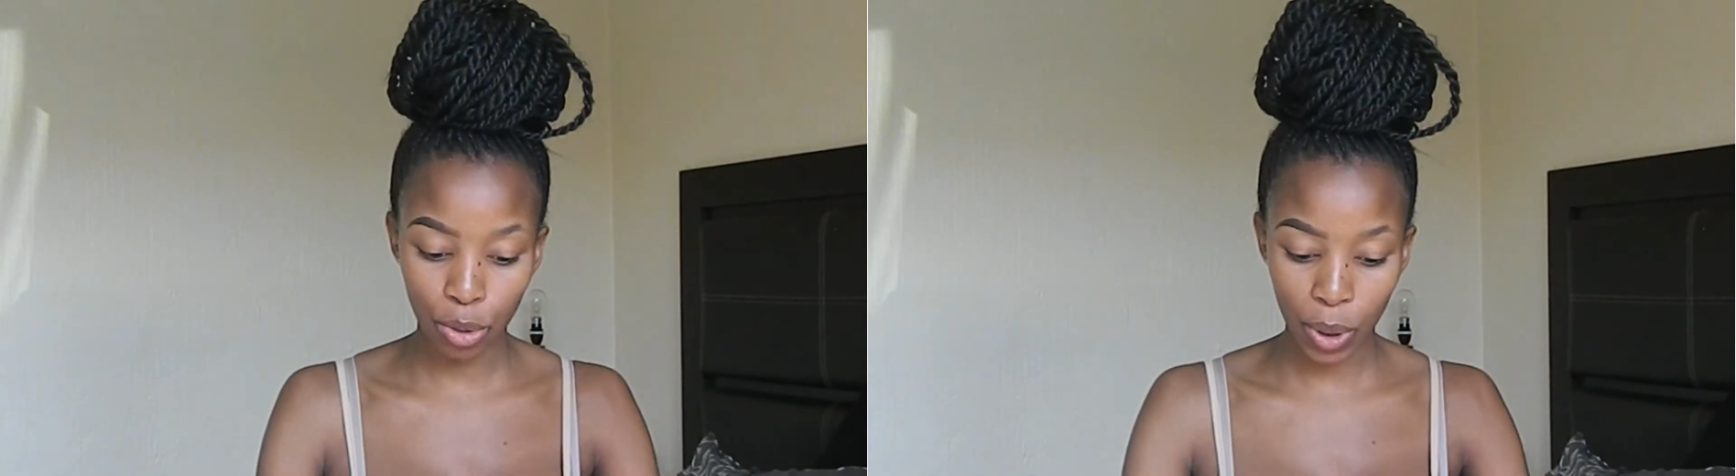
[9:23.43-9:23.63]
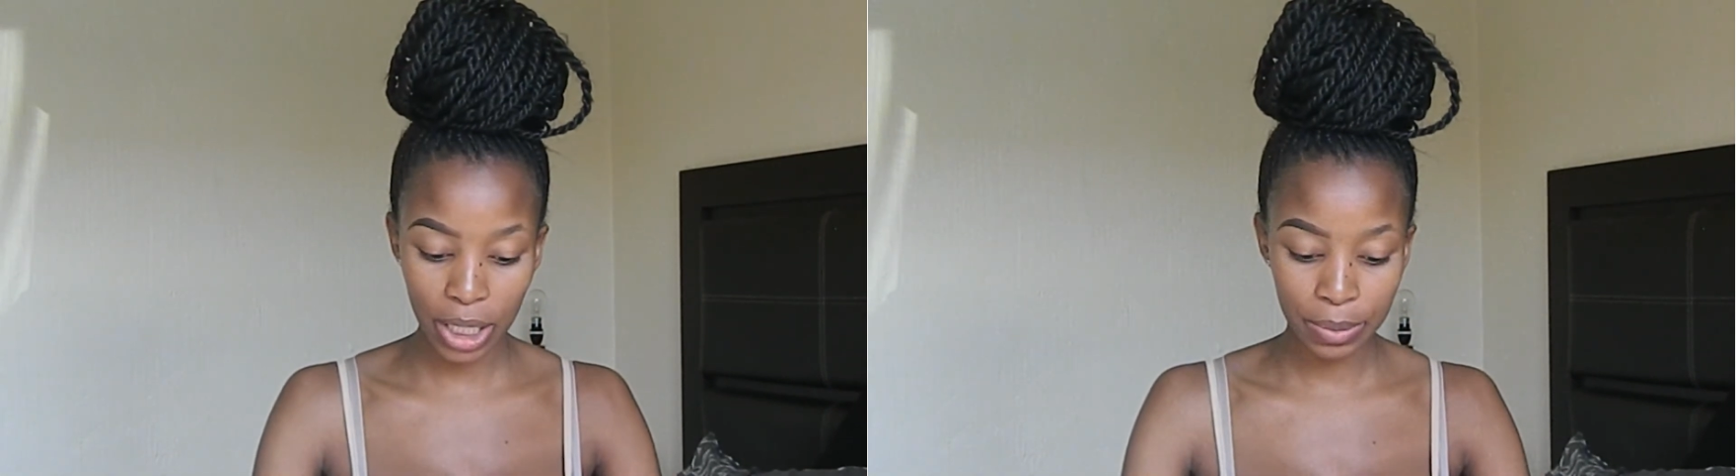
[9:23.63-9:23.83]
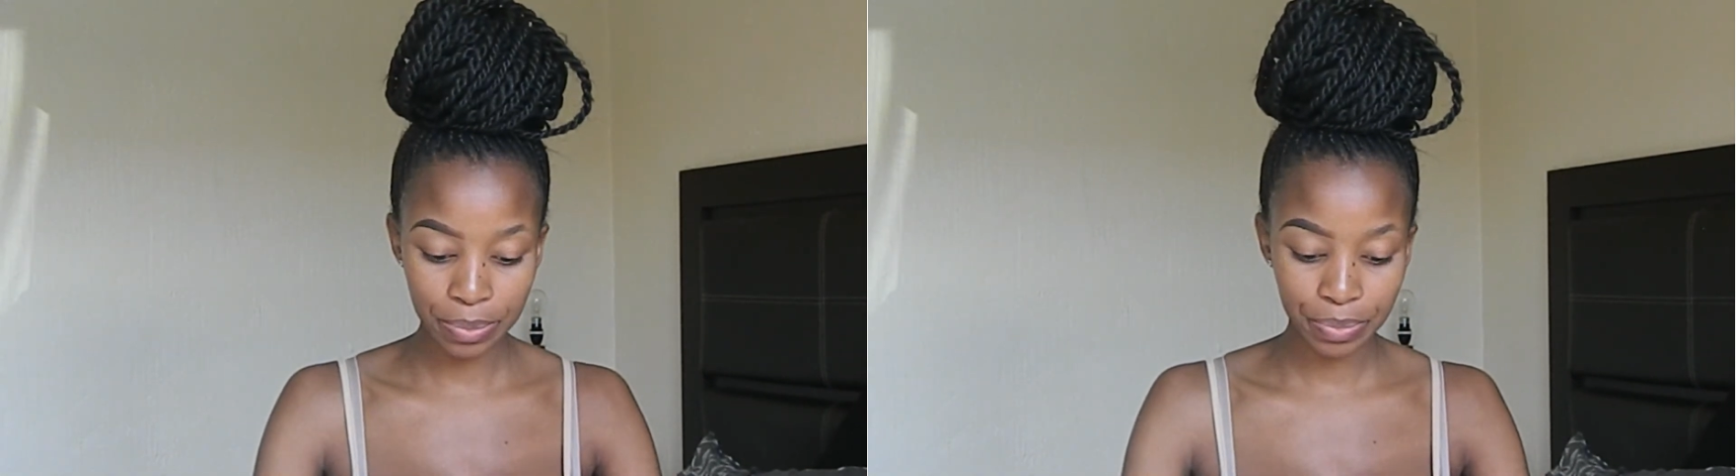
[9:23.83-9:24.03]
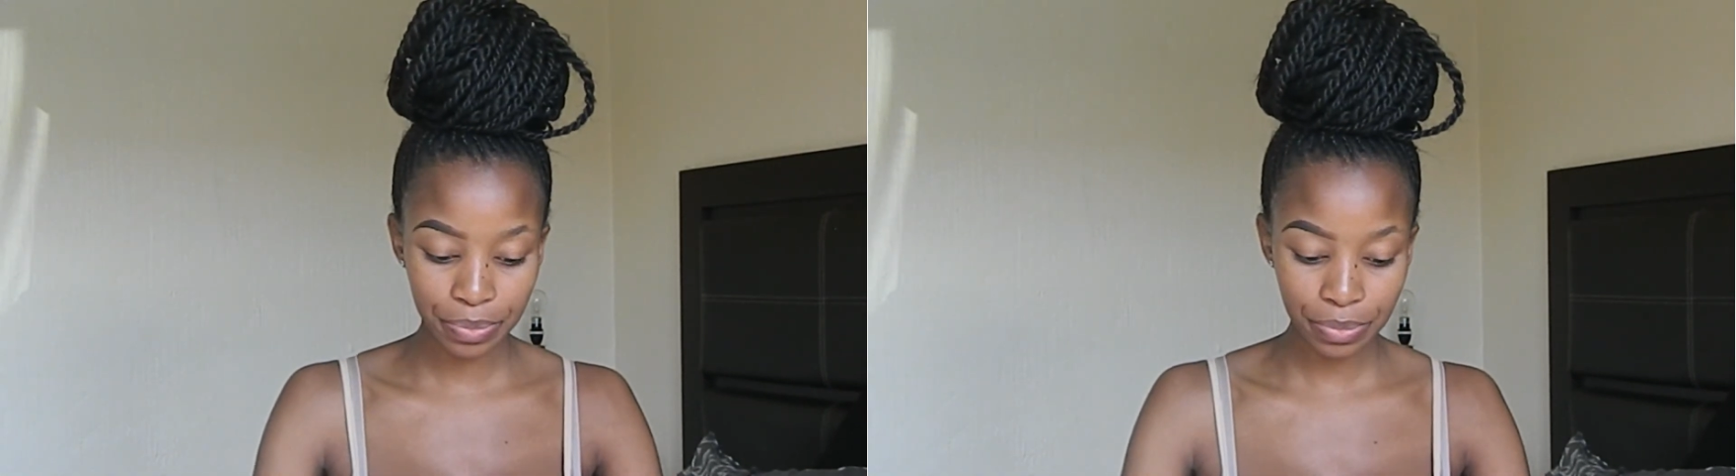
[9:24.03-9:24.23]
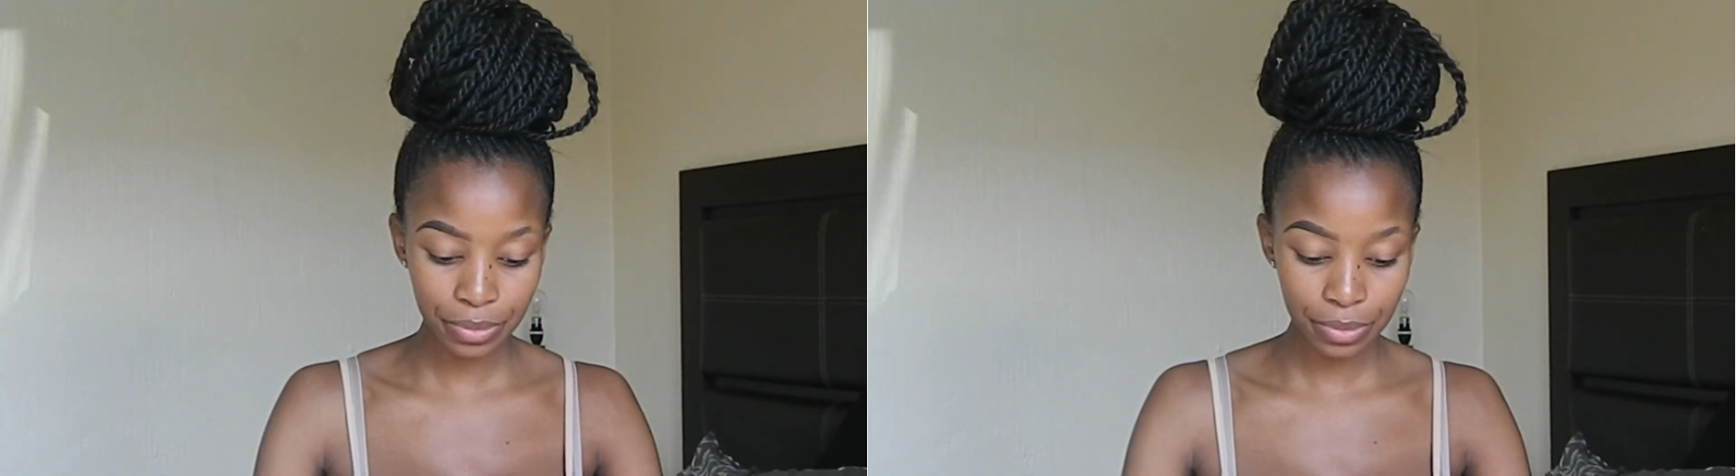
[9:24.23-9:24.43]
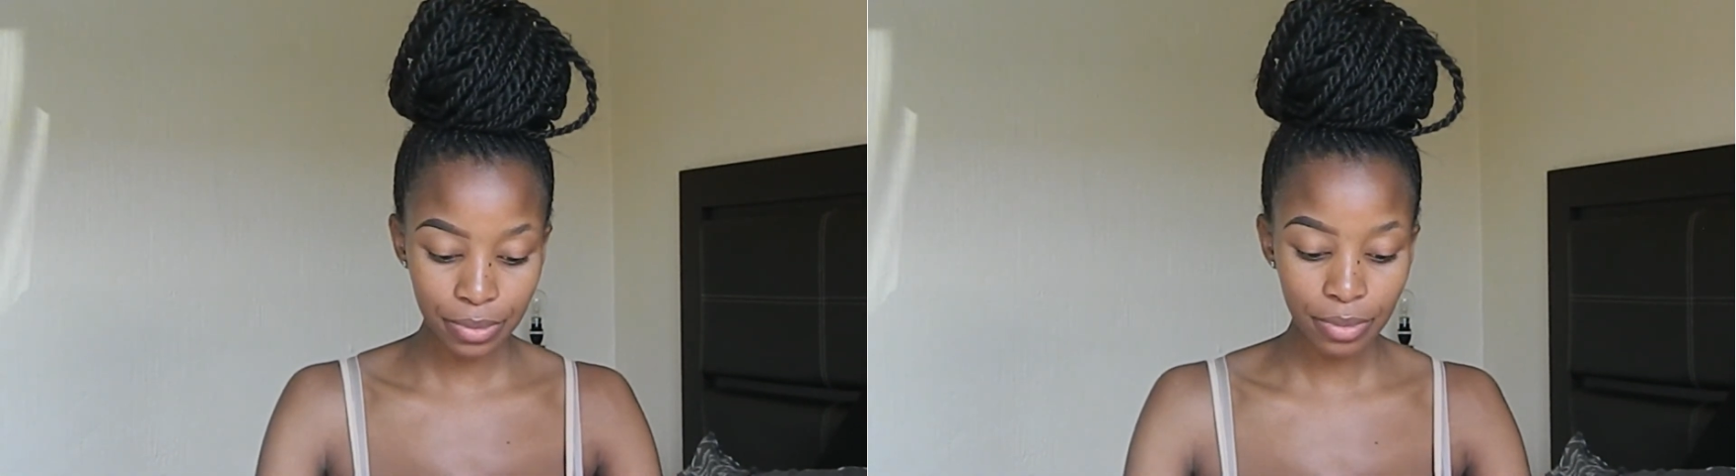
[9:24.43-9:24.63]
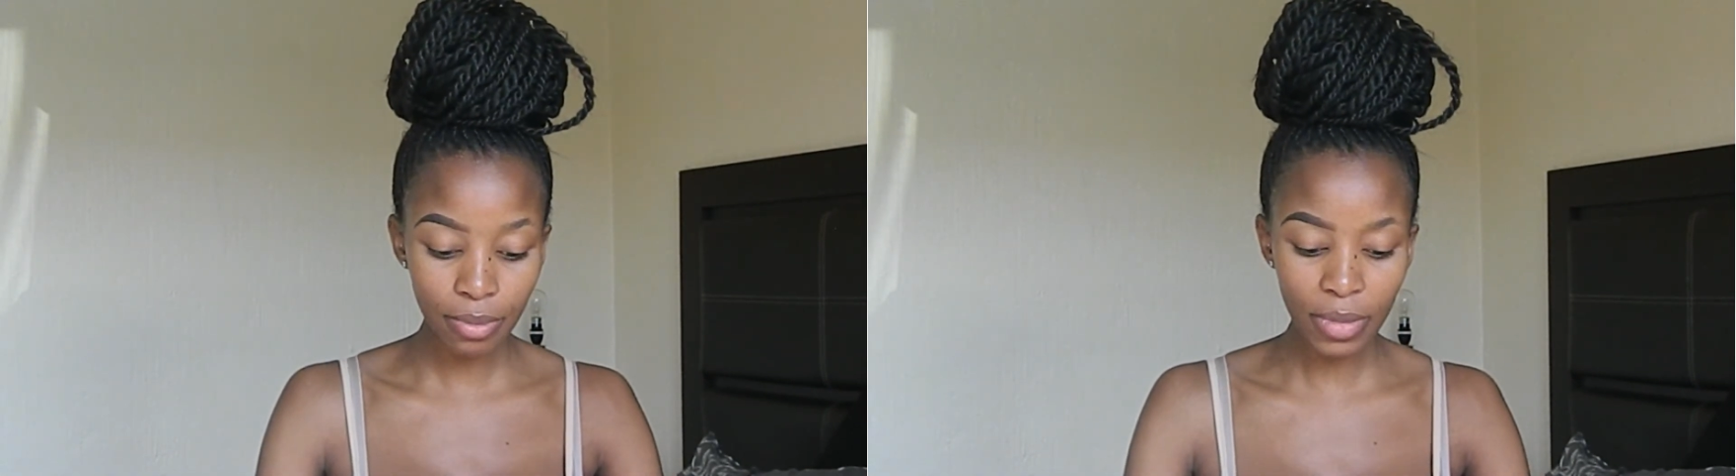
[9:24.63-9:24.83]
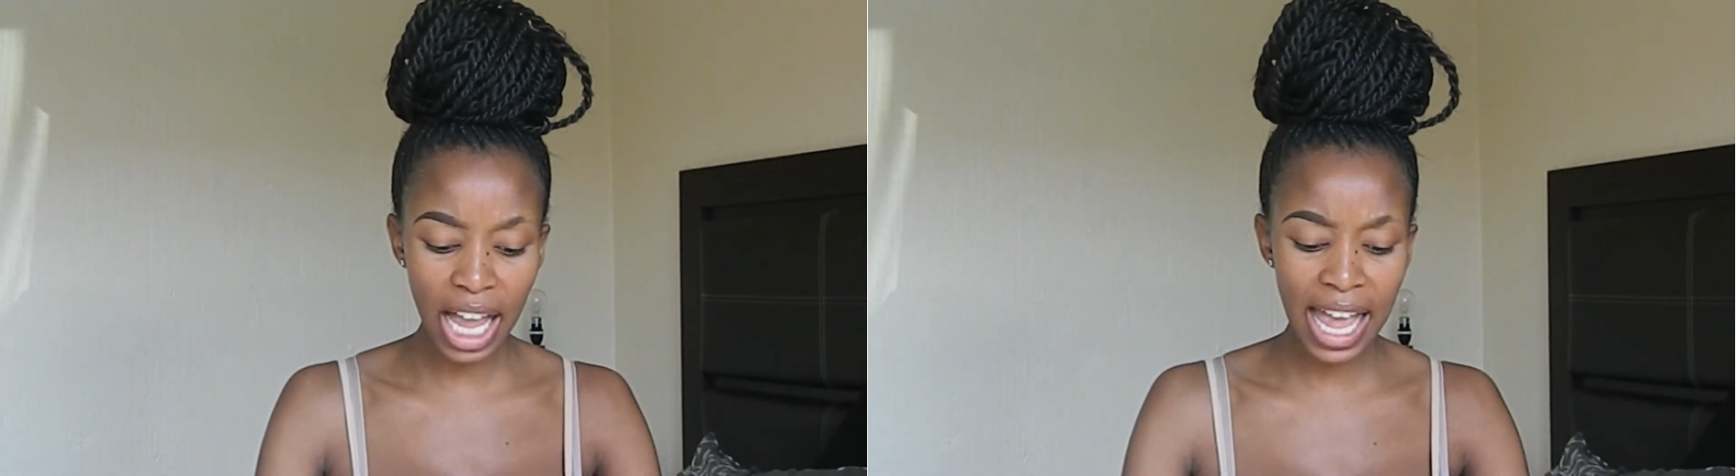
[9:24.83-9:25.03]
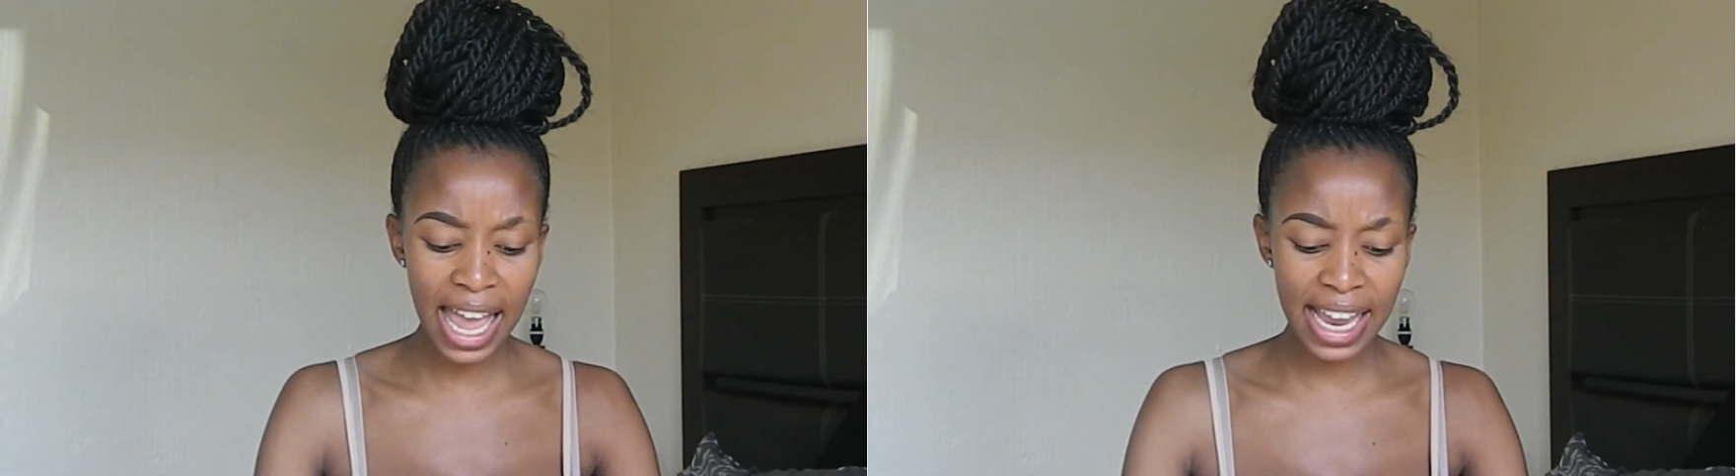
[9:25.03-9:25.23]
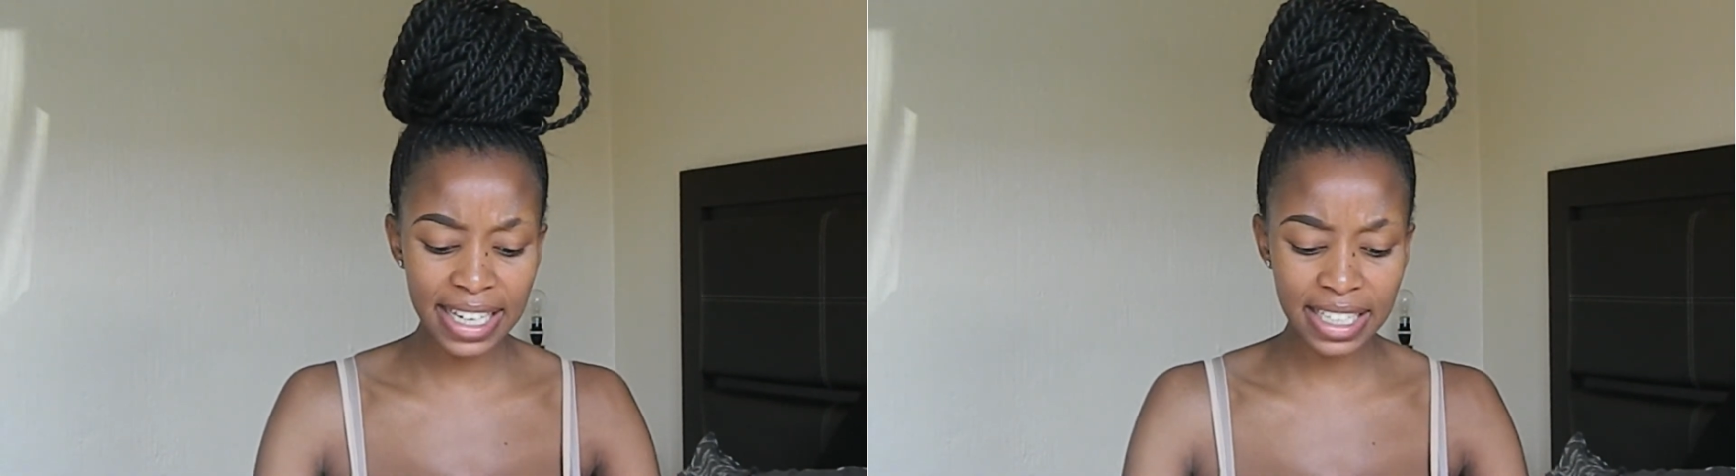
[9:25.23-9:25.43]
one.
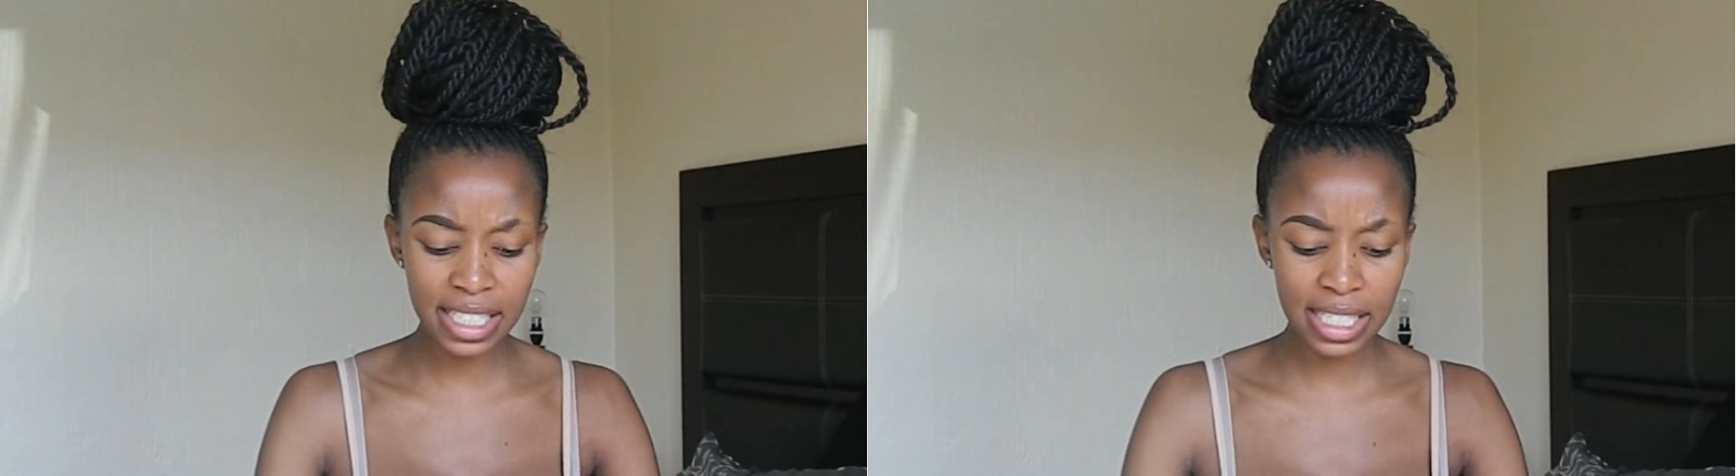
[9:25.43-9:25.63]
And